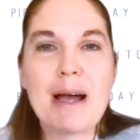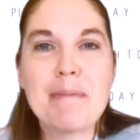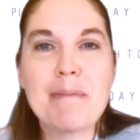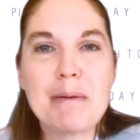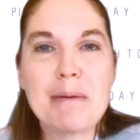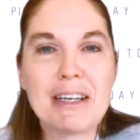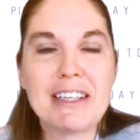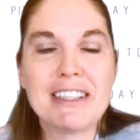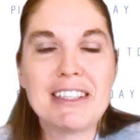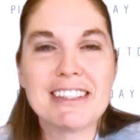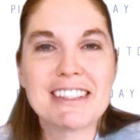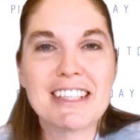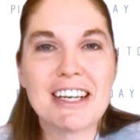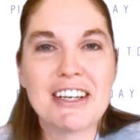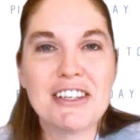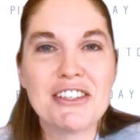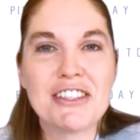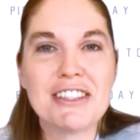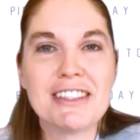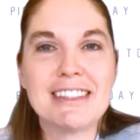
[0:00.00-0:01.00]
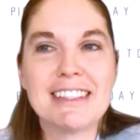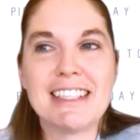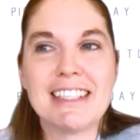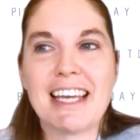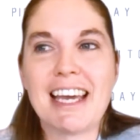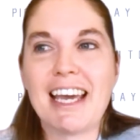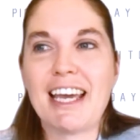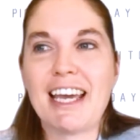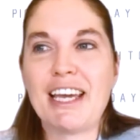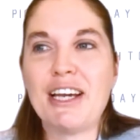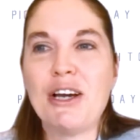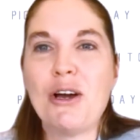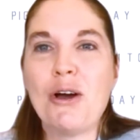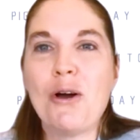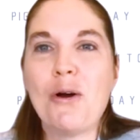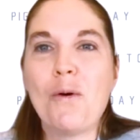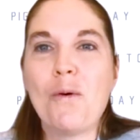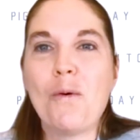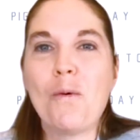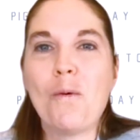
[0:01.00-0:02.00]
up our discussion today,
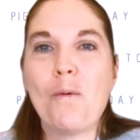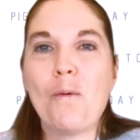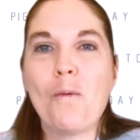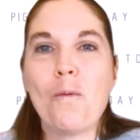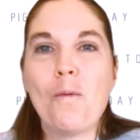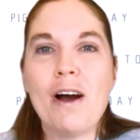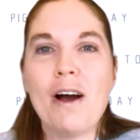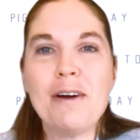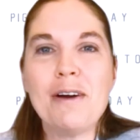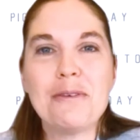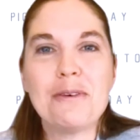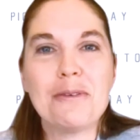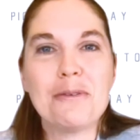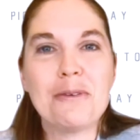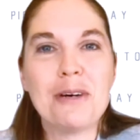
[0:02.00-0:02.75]
what